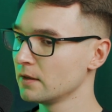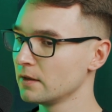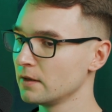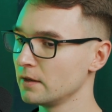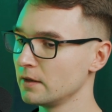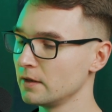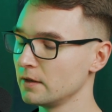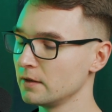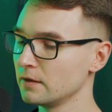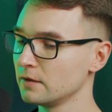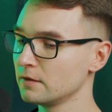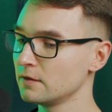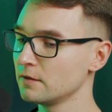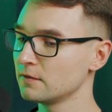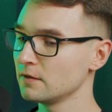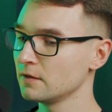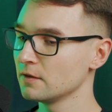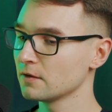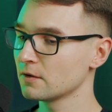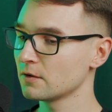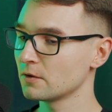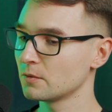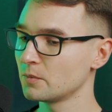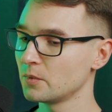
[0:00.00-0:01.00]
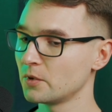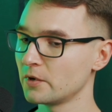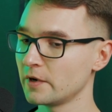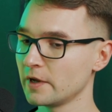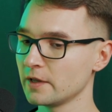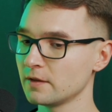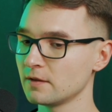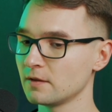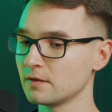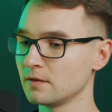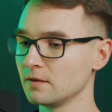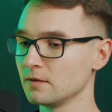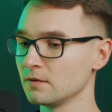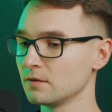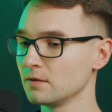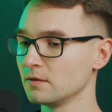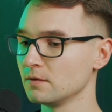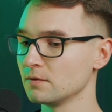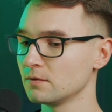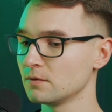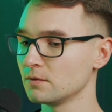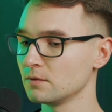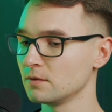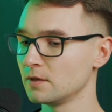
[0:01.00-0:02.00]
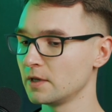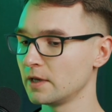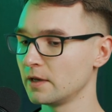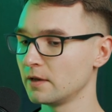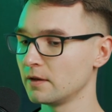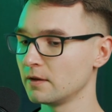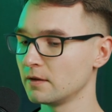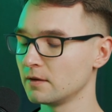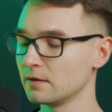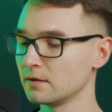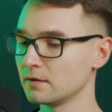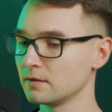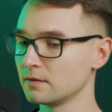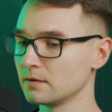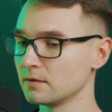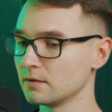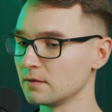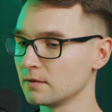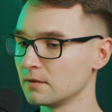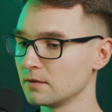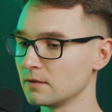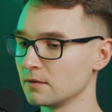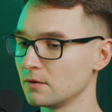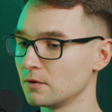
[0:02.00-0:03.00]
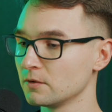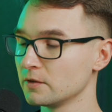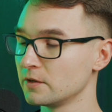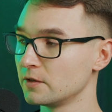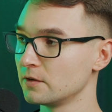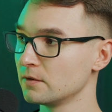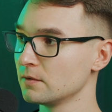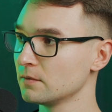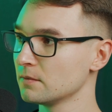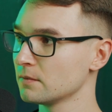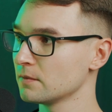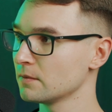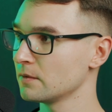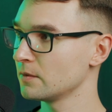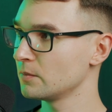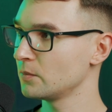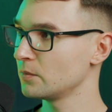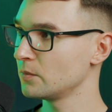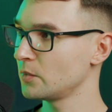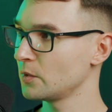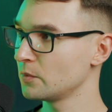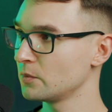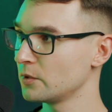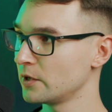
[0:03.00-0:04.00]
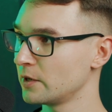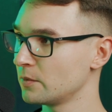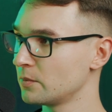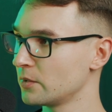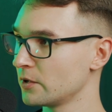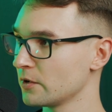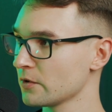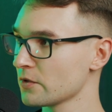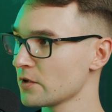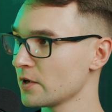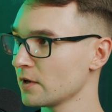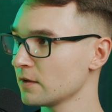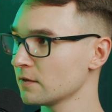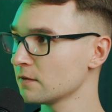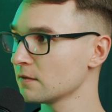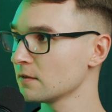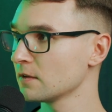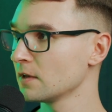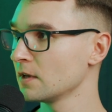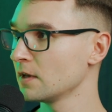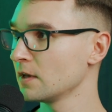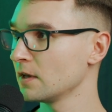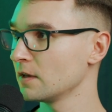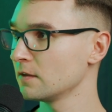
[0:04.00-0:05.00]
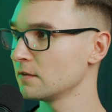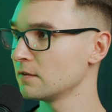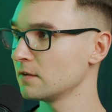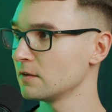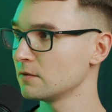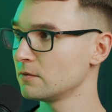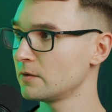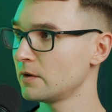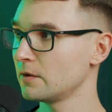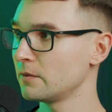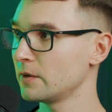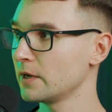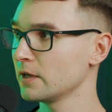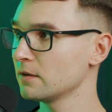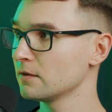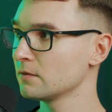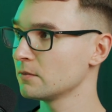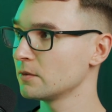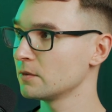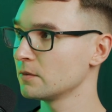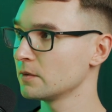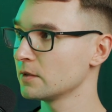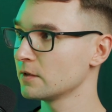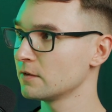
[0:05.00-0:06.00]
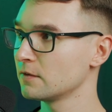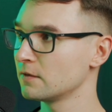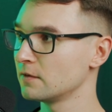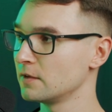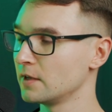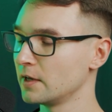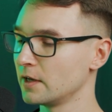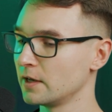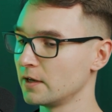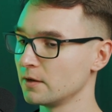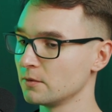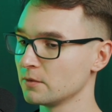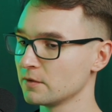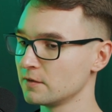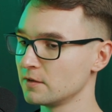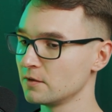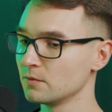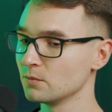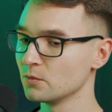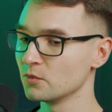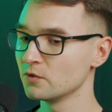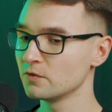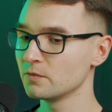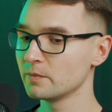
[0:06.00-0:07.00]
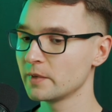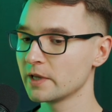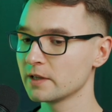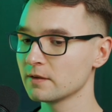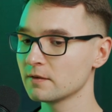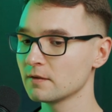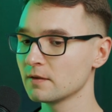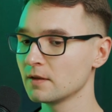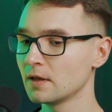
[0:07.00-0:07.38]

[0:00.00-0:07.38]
it is incorporated into the other popular projects, etc. Right? What's the movement?